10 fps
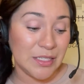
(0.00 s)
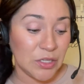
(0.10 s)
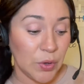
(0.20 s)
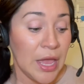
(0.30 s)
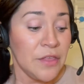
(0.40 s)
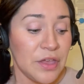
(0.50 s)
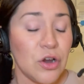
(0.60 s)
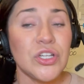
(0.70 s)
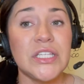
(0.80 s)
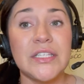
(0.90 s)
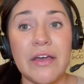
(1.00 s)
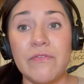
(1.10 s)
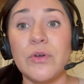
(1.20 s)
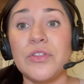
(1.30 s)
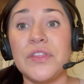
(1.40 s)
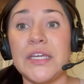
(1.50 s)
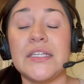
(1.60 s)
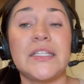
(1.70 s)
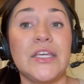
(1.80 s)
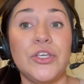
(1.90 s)
So there are several
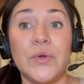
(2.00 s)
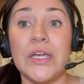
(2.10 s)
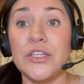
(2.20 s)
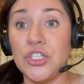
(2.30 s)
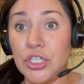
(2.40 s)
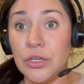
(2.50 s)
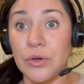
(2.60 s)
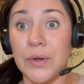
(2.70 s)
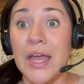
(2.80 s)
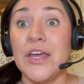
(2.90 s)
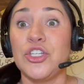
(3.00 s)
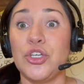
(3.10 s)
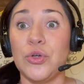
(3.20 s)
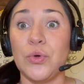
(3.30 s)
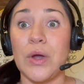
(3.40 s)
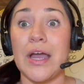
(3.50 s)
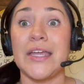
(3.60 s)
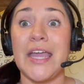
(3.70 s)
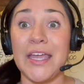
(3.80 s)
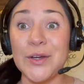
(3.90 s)
things that you can do to
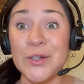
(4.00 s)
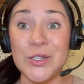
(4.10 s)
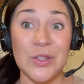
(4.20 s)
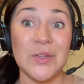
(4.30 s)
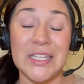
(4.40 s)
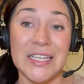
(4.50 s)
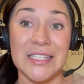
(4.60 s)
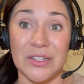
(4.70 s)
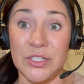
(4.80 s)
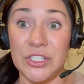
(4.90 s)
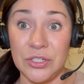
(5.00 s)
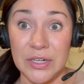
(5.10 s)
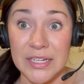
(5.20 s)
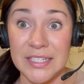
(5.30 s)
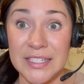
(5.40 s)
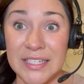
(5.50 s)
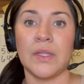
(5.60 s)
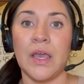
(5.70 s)
cater to those ESL students.